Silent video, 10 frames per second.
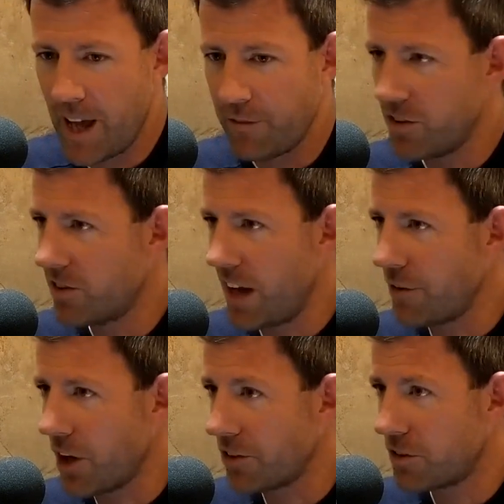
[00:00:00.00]

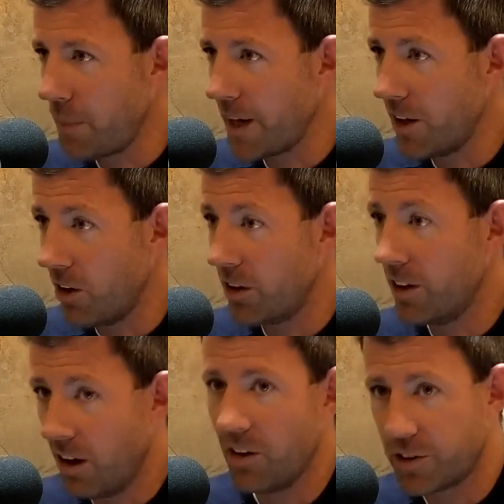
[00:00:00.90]
Everything I spent on
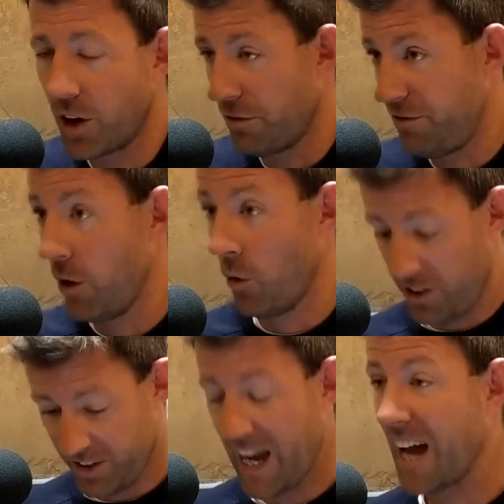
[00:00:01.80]
trying to fill
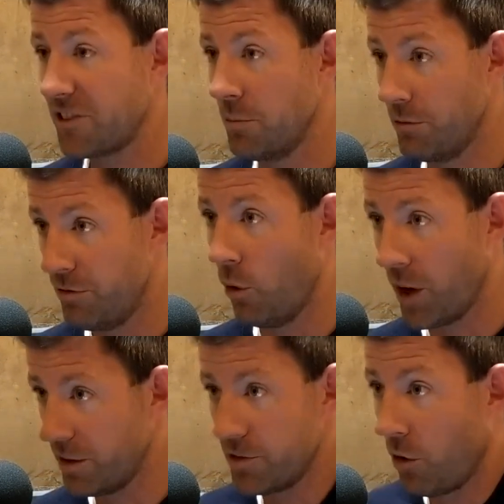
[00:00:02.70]
this chasm and
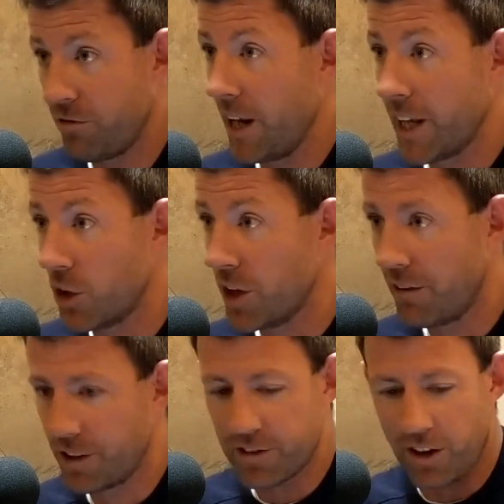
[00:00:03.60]
void of not feeling good
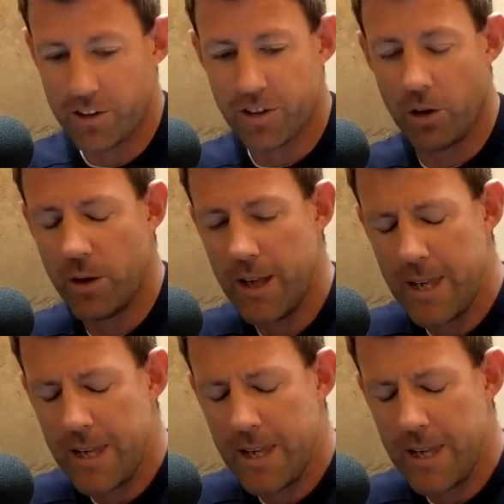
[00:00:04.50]
enough inside. So